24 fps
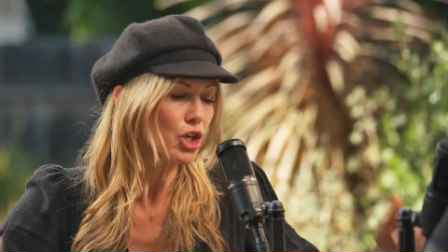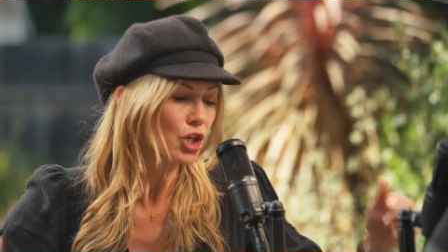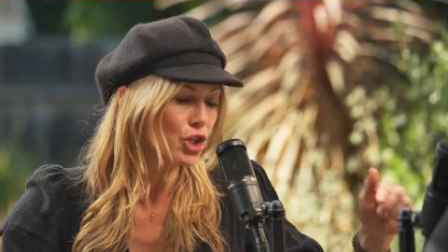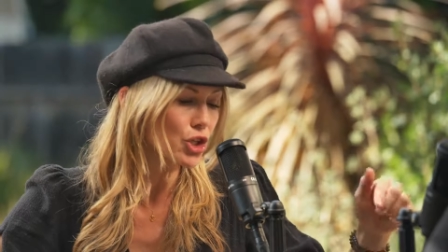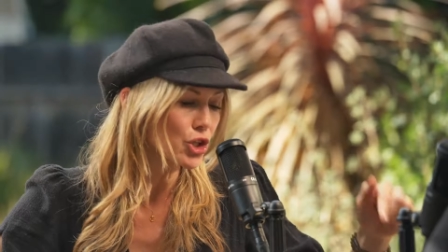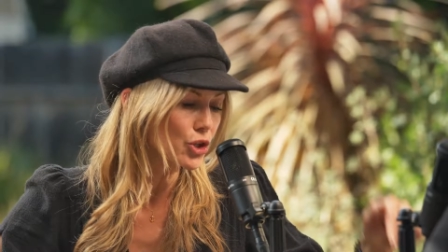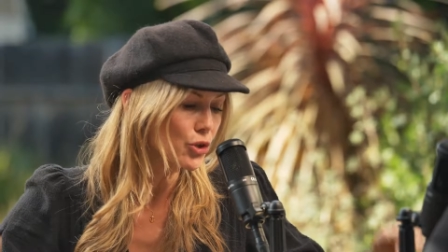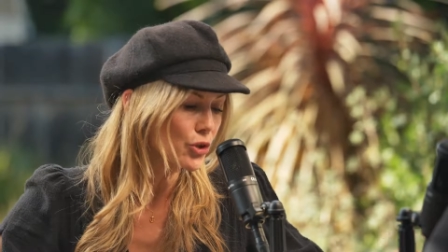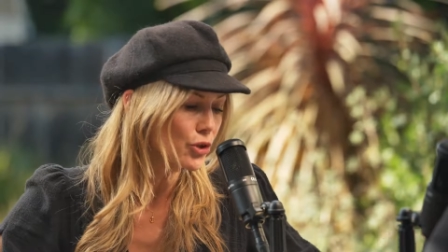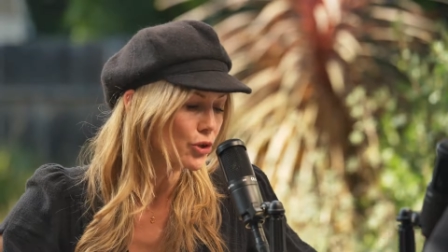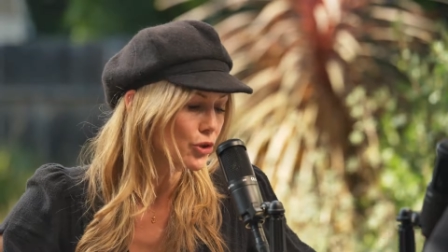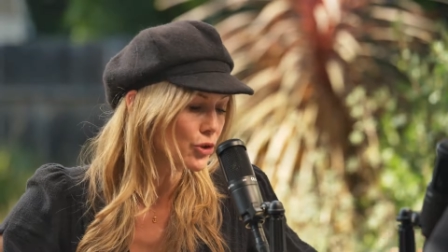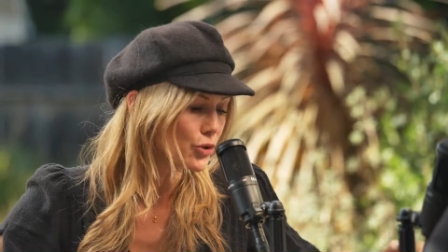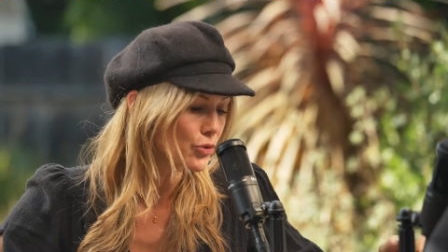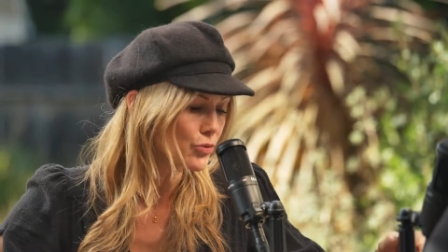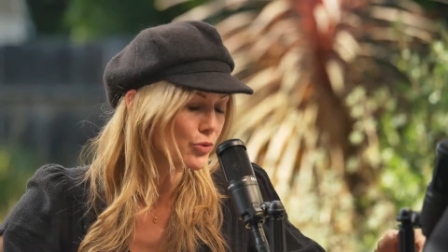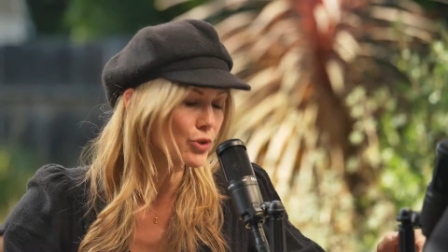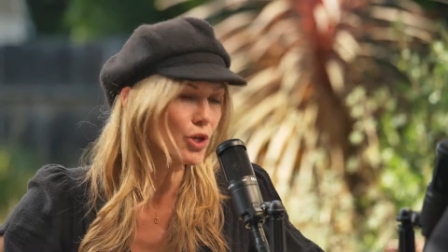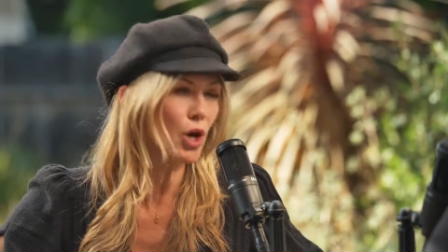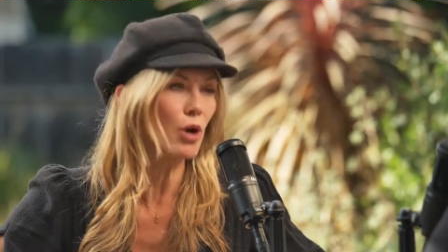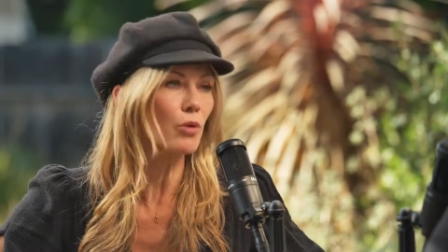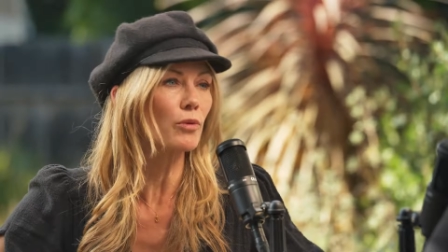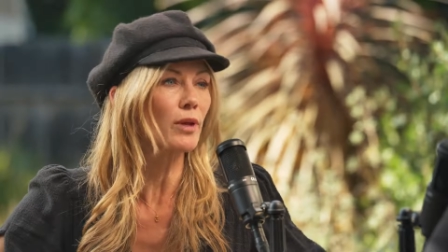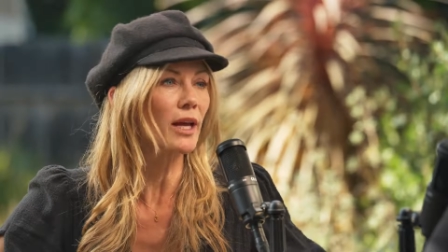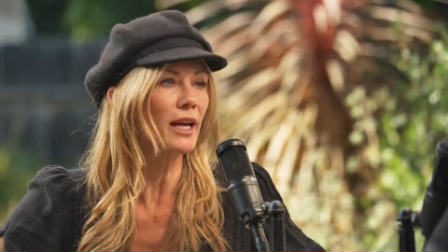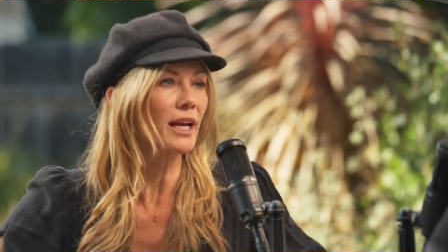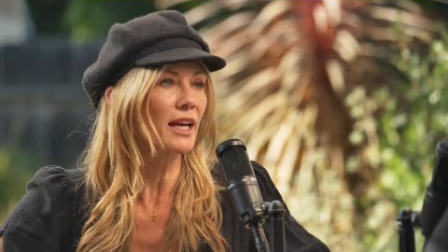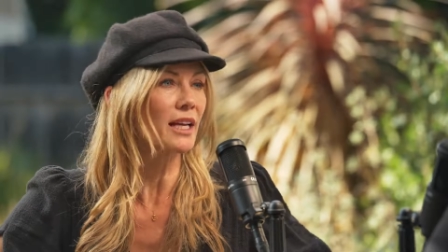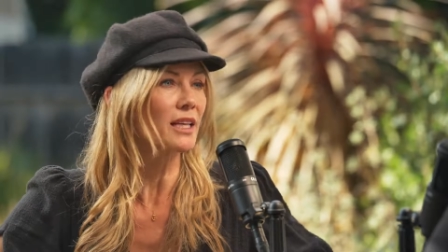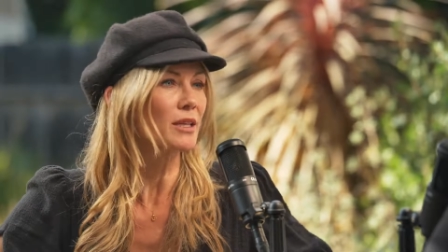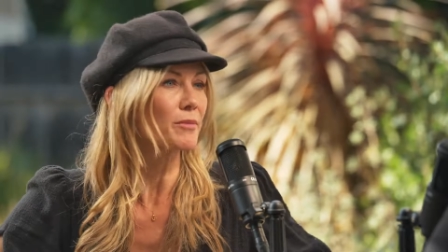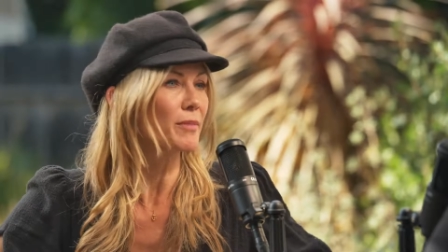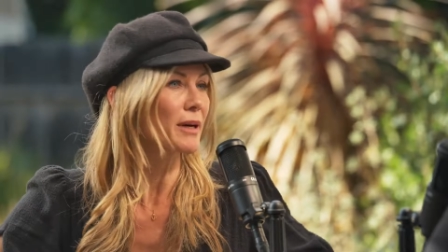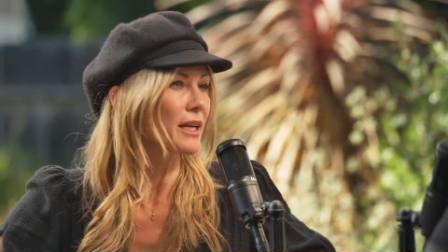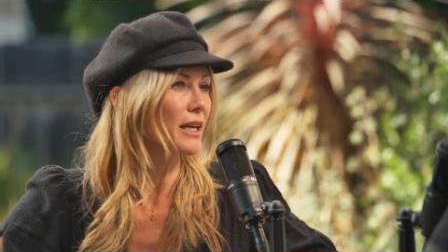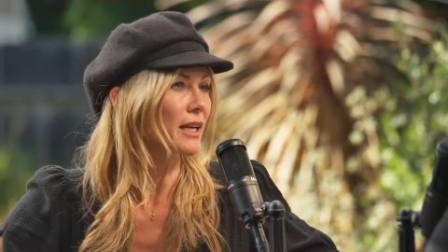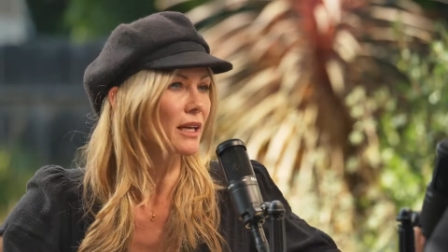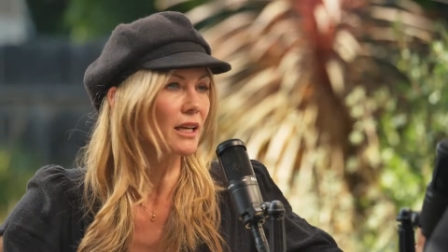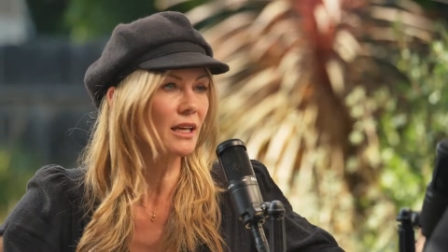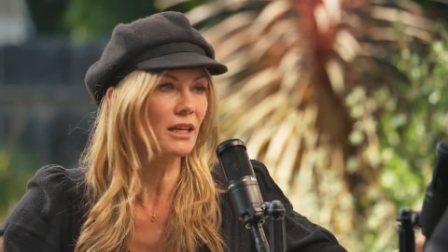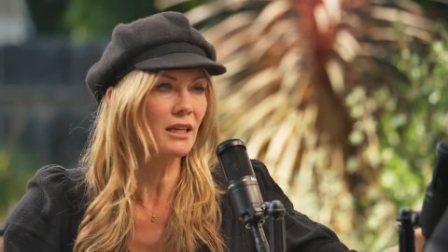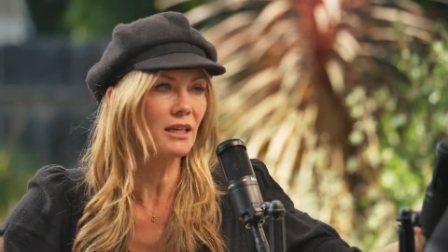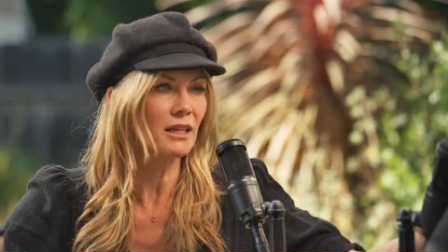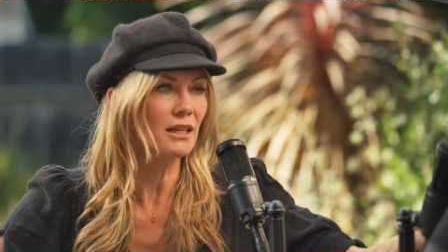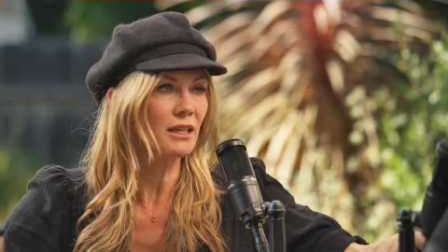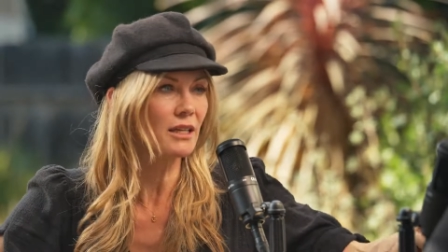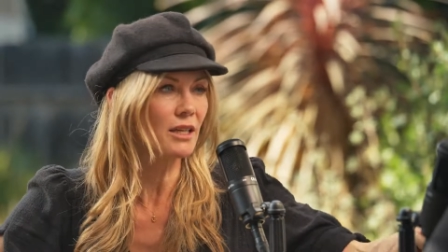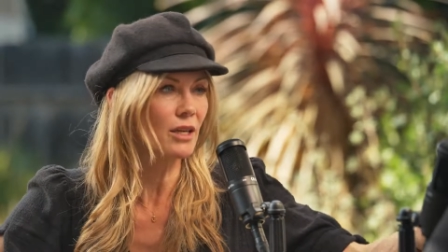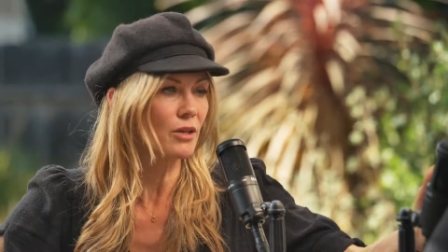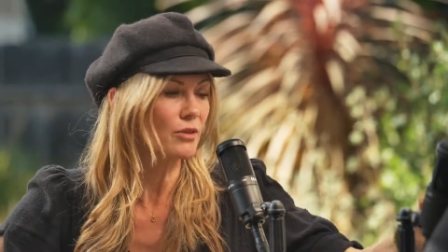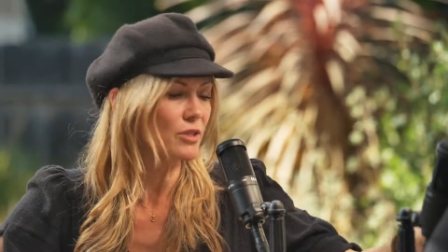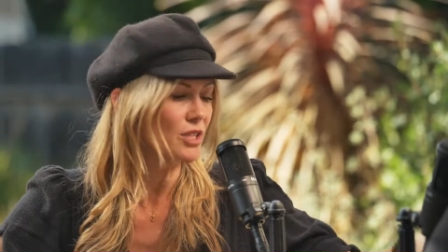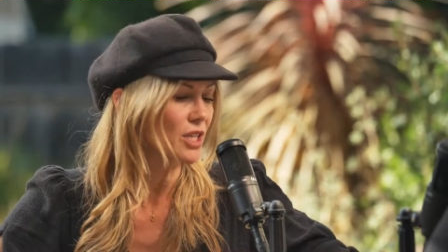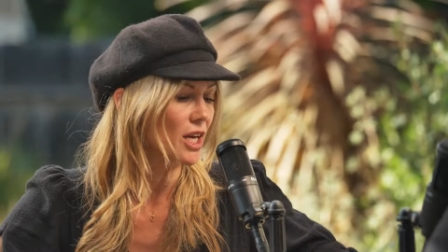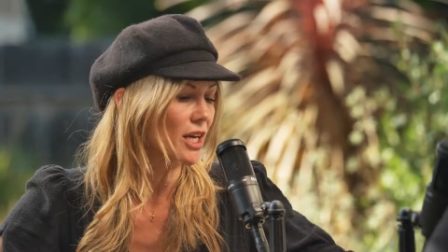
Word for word: You don't let anybody, you know,